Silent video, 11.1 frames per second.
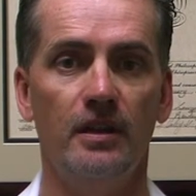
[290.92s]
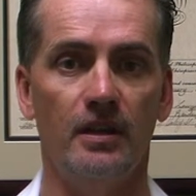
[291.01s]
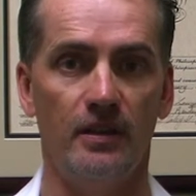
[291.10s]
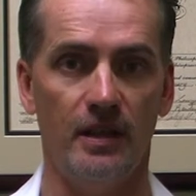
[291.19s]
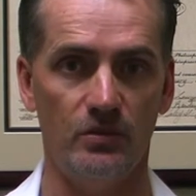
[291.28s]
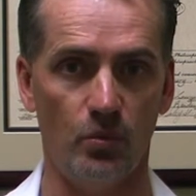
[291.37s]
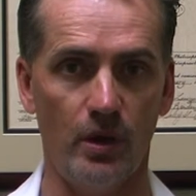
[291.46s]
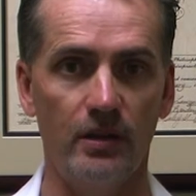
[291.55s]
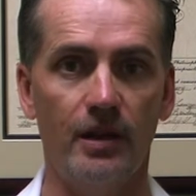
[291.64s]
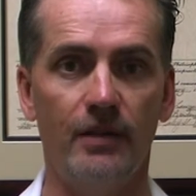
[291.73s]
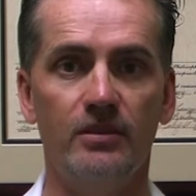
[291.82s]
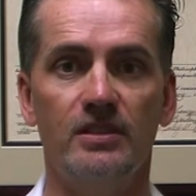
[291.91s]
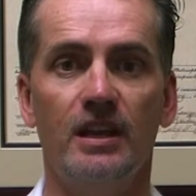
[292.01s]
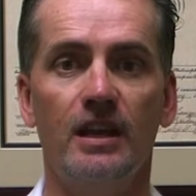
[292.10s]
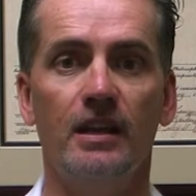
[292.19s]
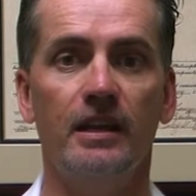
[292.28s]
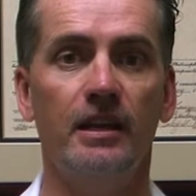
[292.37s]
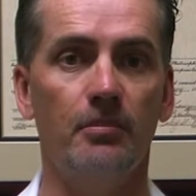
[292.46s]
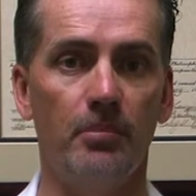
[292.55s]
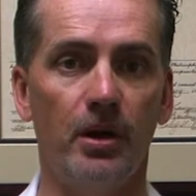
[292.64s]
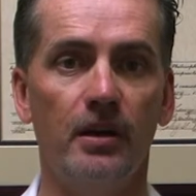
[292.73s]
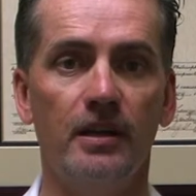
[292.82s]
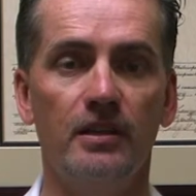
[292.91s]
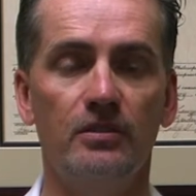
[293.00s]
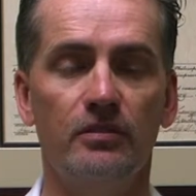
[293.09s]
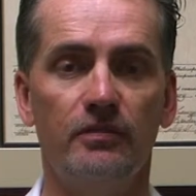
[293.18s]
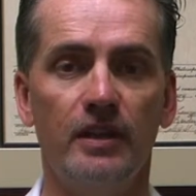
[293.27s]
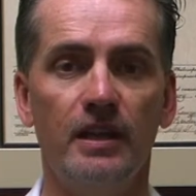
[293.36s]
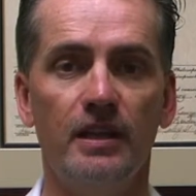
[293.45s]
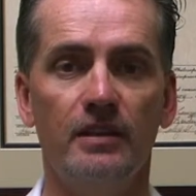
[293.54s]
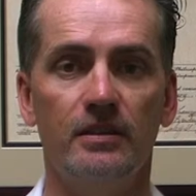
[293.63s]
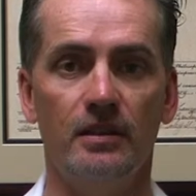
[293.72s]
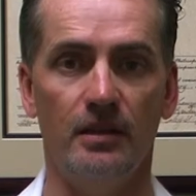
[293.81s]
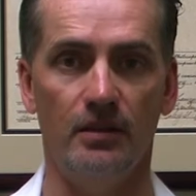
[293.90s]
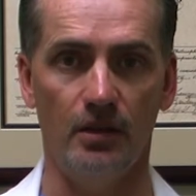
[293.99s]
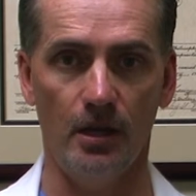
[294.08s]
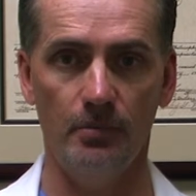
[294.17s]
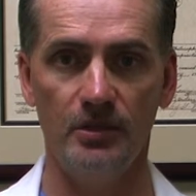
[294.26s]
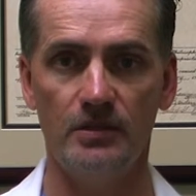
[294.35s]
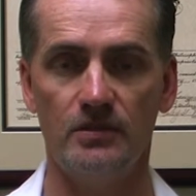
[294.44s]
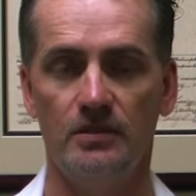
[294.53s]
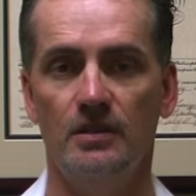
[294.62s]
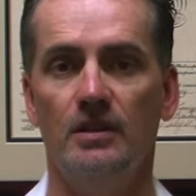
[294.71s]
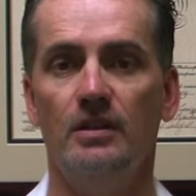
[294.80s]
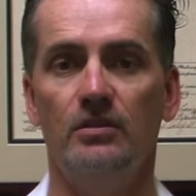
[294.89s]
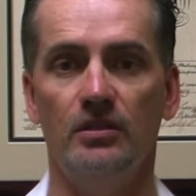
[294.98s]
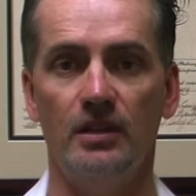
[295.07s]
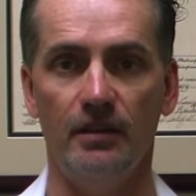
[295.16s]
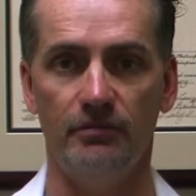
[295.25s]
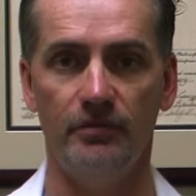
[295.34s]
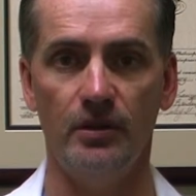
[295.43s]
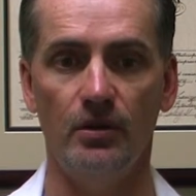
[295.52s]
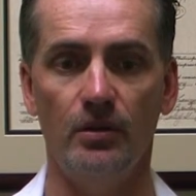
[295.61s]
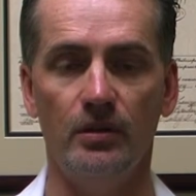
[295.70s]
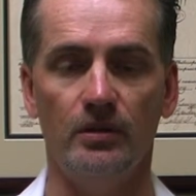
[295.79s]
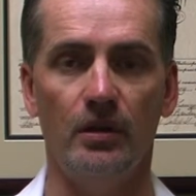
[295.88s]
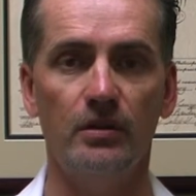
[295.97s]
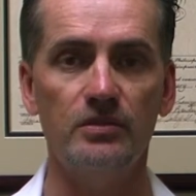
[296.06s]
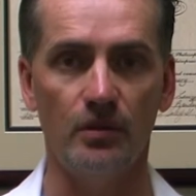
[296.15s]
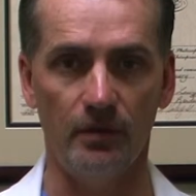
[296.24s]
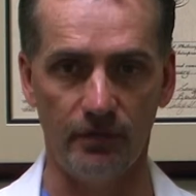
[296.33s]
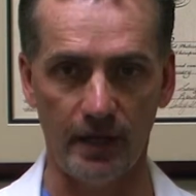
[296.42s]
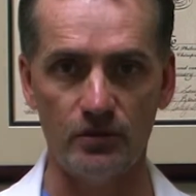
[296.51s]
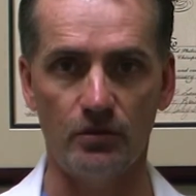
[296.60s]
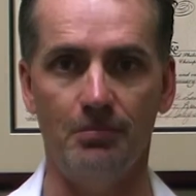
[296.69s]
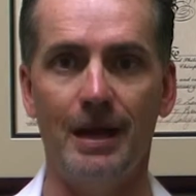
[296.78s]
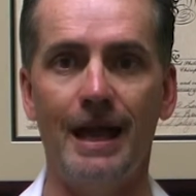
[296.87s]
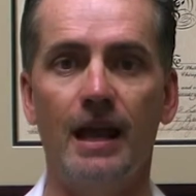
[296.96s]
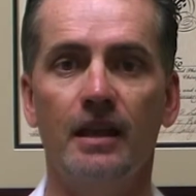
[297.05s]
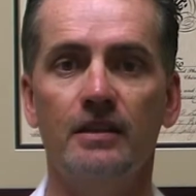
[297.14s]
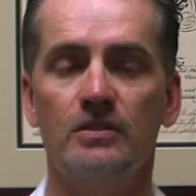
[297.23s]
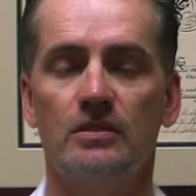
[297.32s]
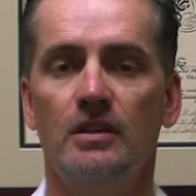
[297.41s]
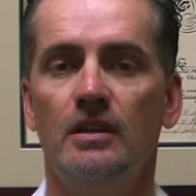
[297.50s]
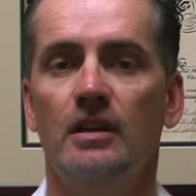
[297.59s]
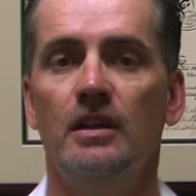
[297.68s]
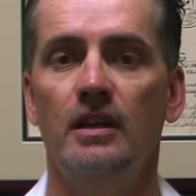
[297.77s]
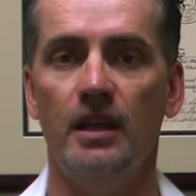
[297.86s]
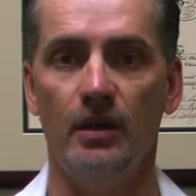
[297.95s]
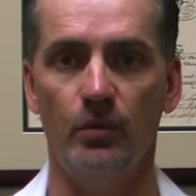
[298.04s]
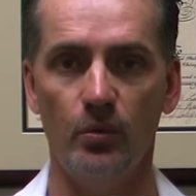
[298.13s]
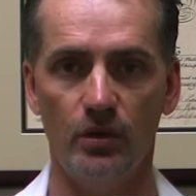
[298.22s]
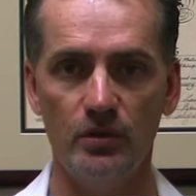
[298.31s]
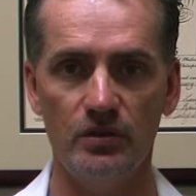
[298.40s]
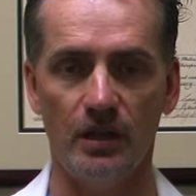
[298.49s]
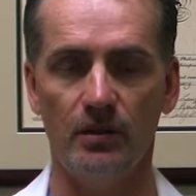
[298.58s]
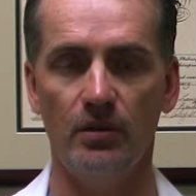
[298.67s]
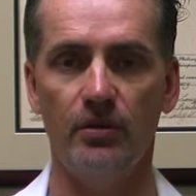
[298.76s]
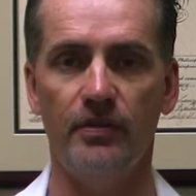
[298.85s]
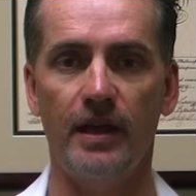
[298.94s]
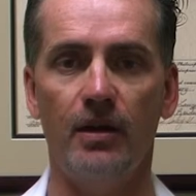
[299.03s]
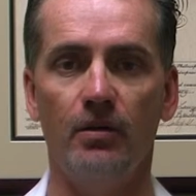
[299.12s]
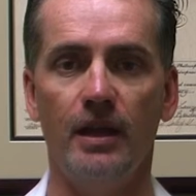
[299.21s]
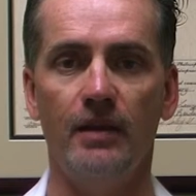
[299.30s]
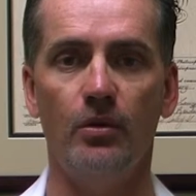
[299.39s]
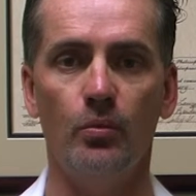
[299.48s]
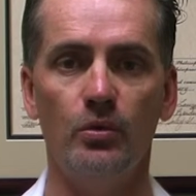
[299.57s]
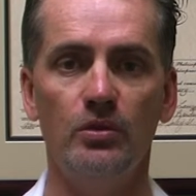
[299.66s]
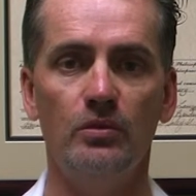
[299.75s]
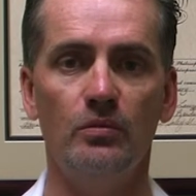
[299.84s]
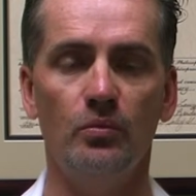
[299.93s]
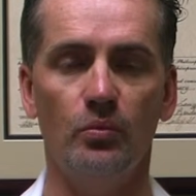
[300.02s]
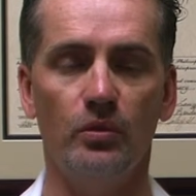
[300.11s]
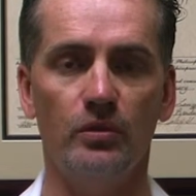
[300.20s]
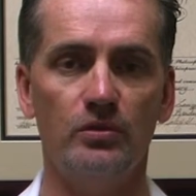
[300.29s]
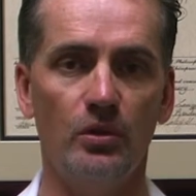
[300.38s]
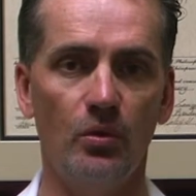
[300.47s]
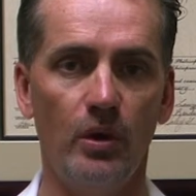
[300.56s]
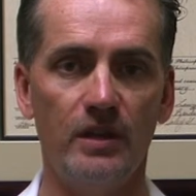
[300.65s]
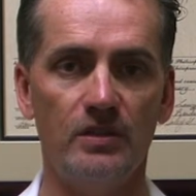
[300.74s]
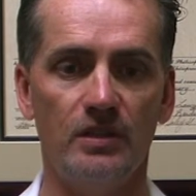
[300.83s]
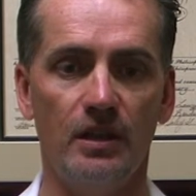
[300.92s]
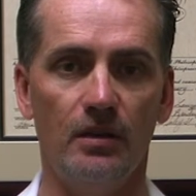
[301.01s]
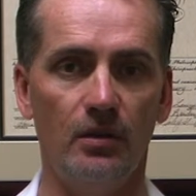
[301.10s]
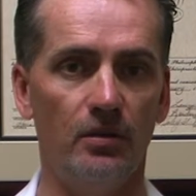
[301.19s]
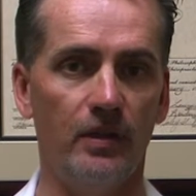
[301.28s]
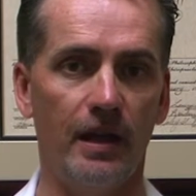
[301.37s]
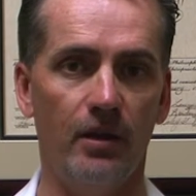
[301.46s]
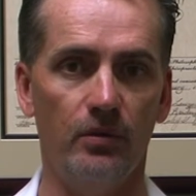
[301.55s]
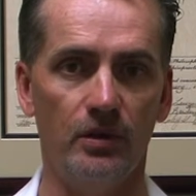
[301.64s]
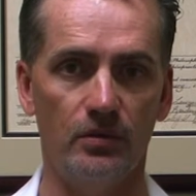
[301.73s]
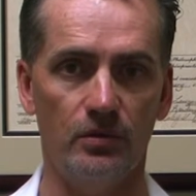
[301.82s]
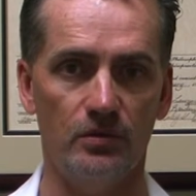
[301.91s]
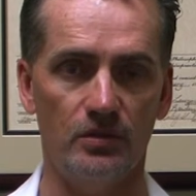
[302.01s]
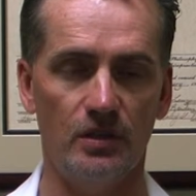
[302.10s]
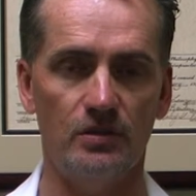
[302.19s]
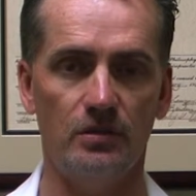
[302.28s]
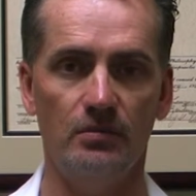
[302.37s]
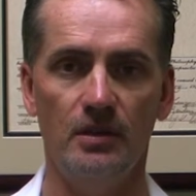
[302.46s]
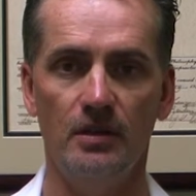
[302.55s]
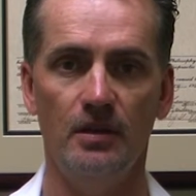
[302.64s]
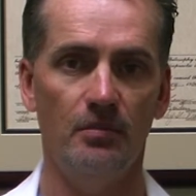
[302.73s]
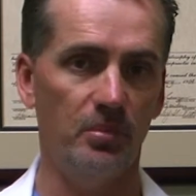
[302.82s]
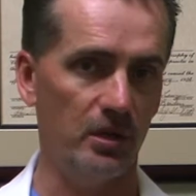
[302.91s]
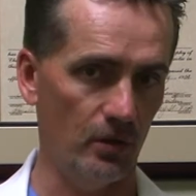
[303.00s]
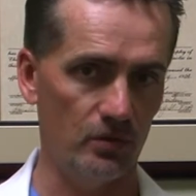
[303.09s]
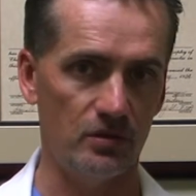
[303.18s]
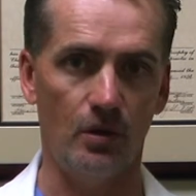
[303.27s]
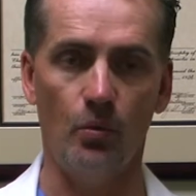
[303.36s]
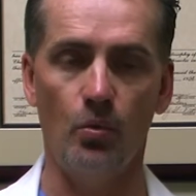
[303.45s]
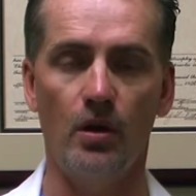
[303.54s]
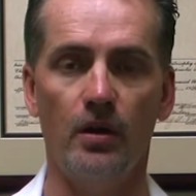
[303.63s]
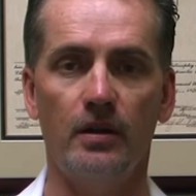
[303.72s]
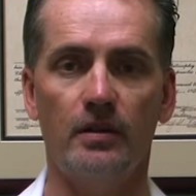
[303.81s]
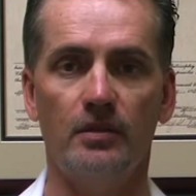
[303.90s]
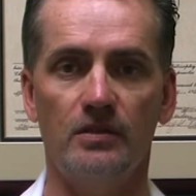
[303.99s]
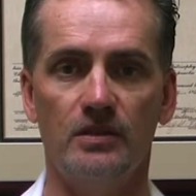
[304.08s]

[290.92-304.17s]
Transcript: and that's why you're having tingling and burning in your feet and numbness. You can't feel, and also it affects your balance. And we want to use that glutathione level. And there's 2 ways to get glutathione into your system. pills don't work because